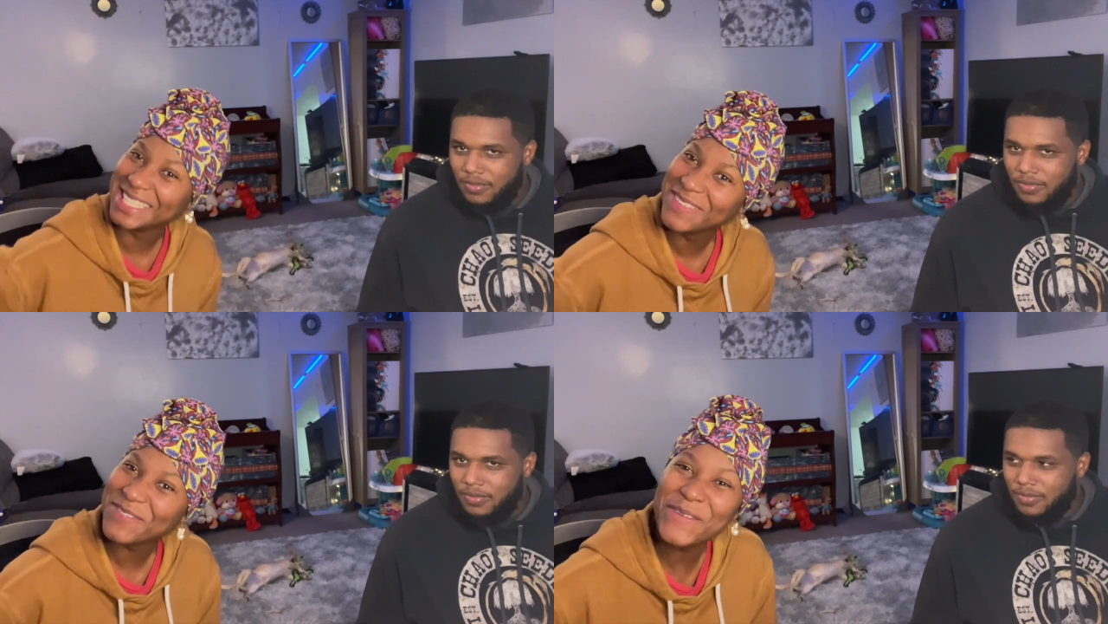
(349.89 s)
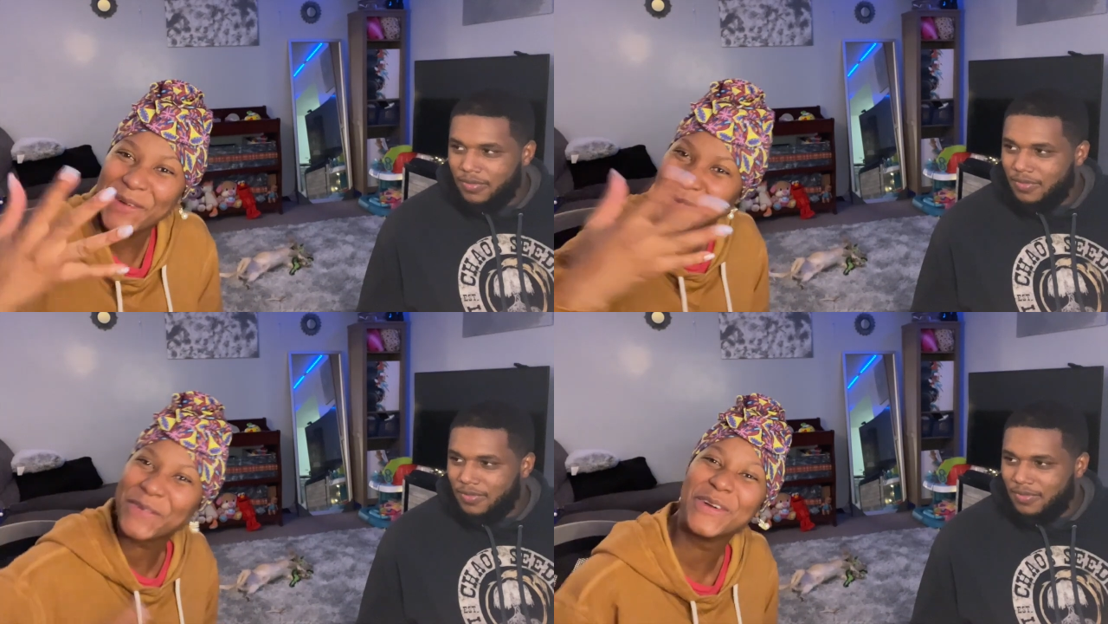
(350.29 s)
Speaker 1: For
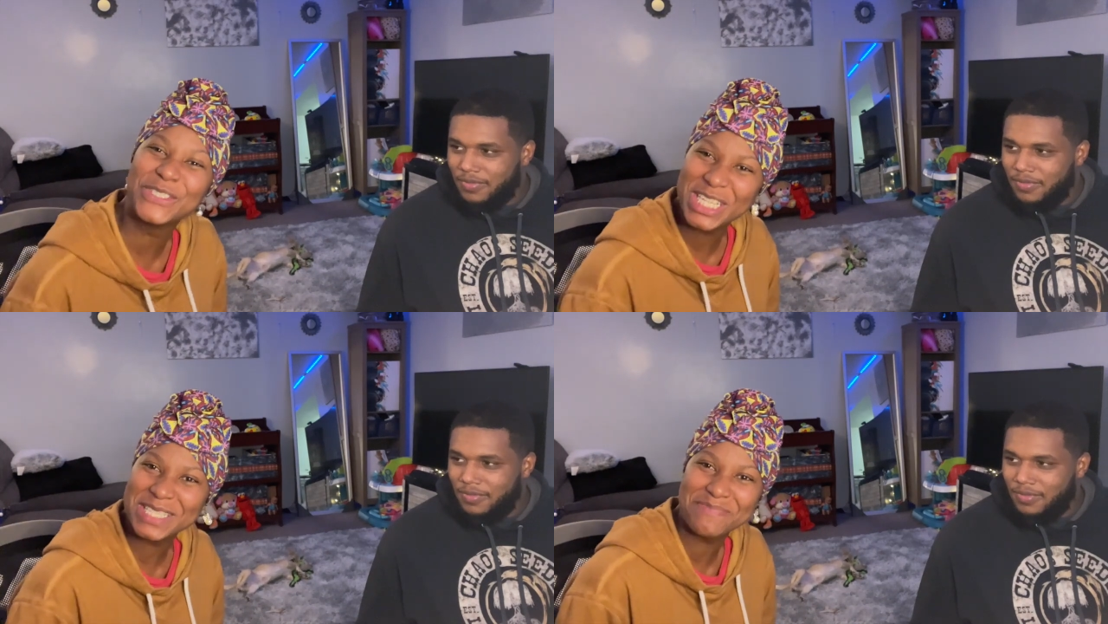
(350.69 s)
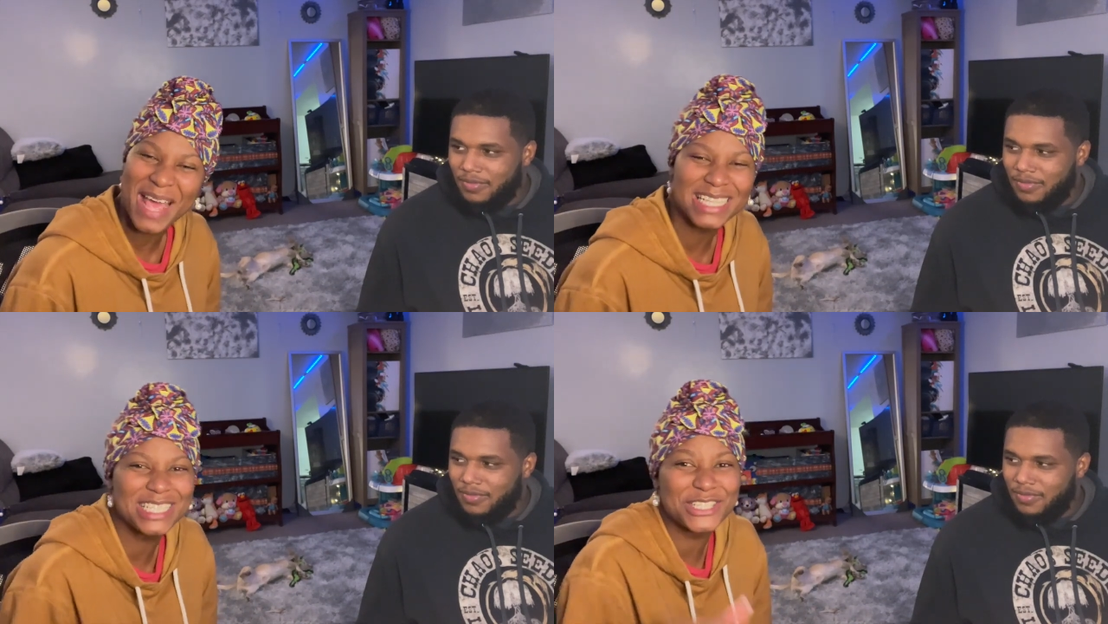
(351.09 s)
real, just
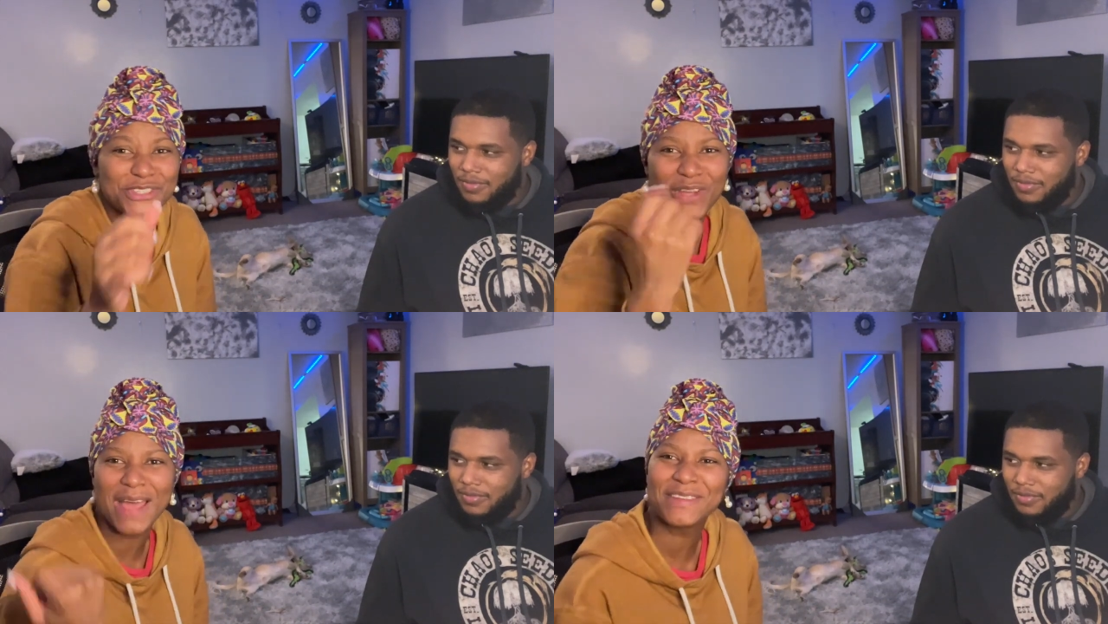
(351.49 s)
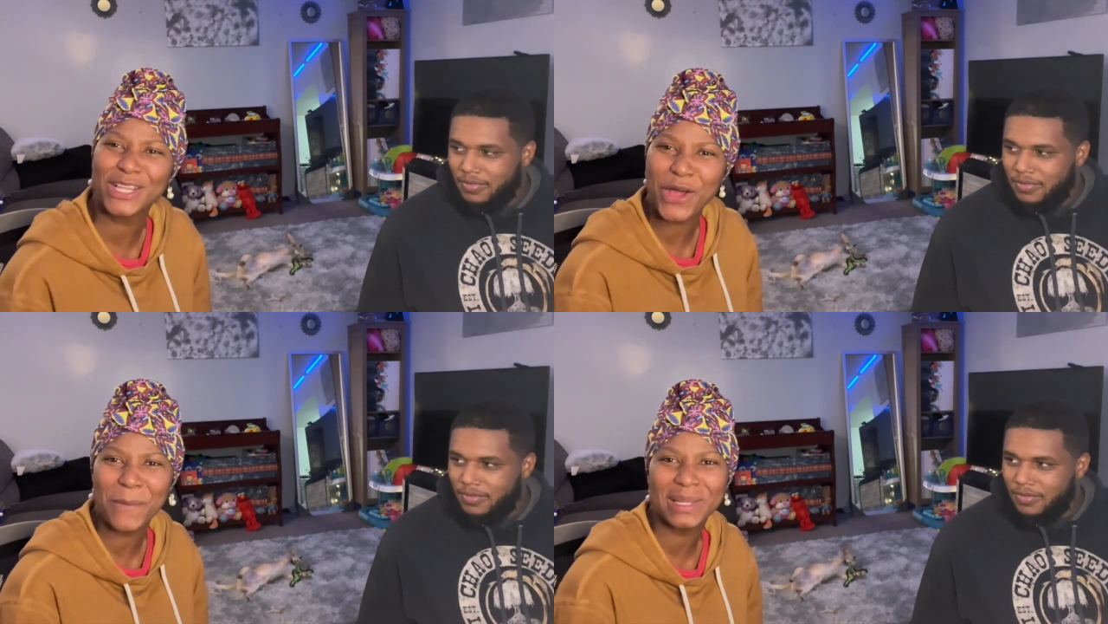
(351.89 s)
imagine just driving
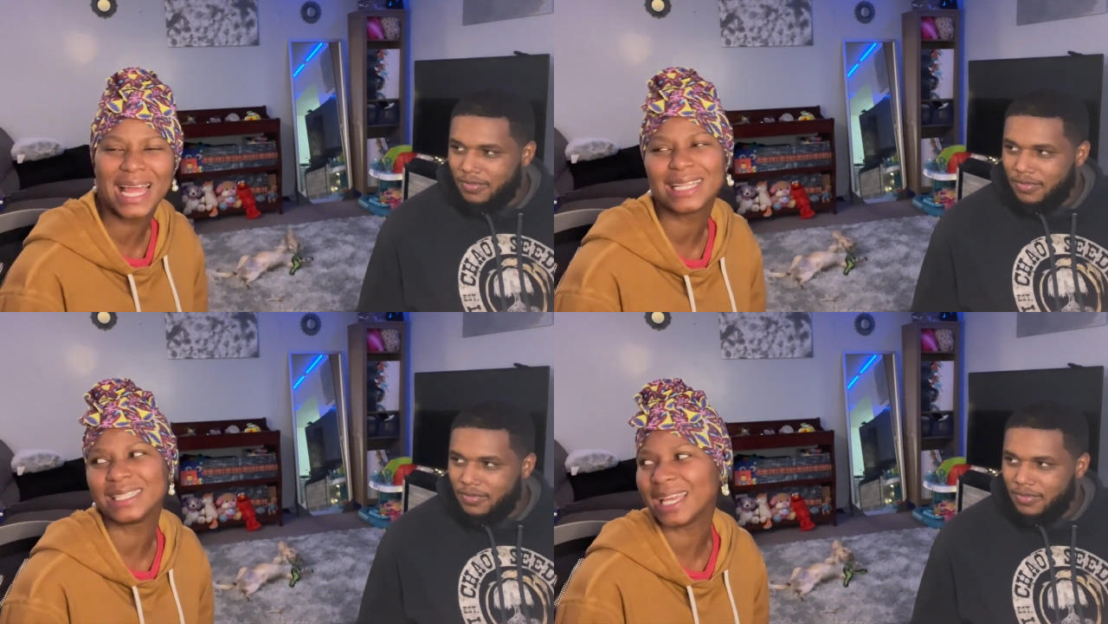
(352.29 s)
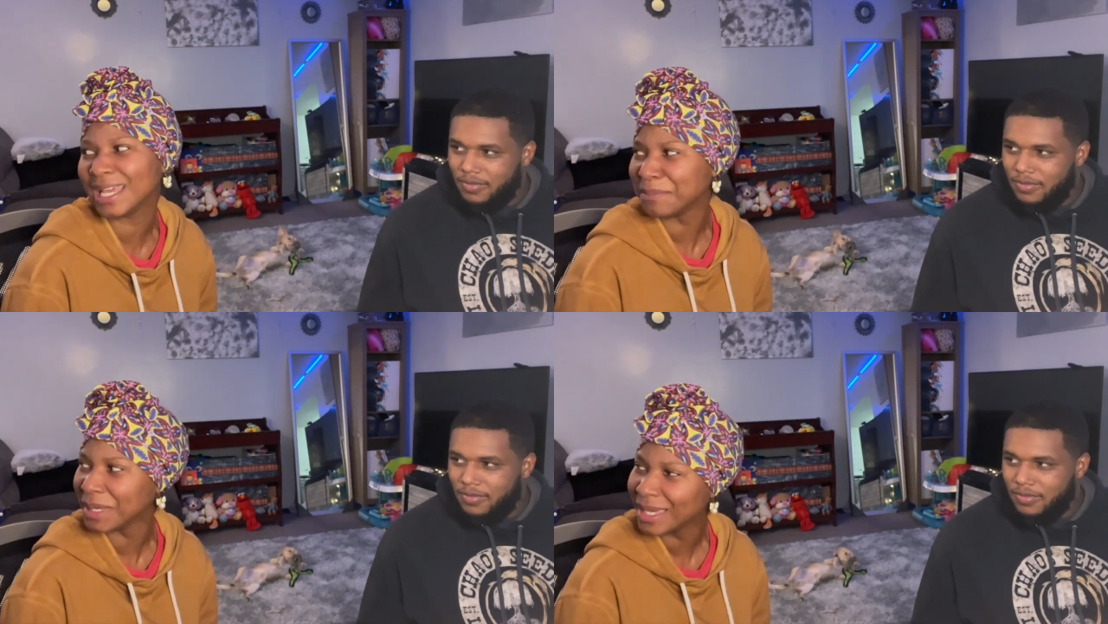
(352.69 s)
along and be like,
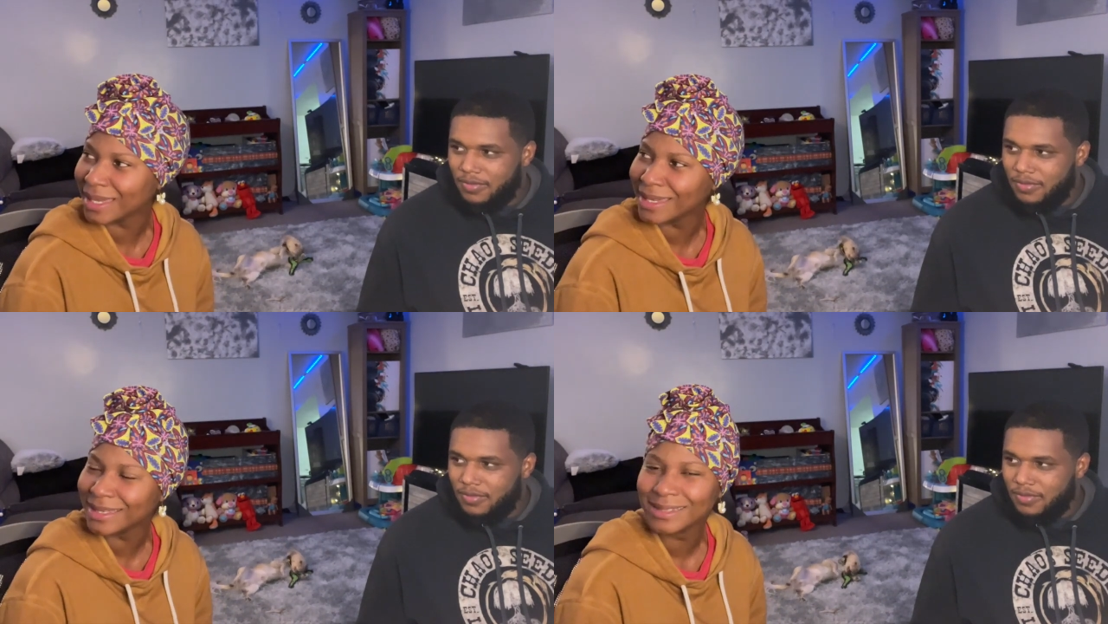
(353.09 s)
dang, man.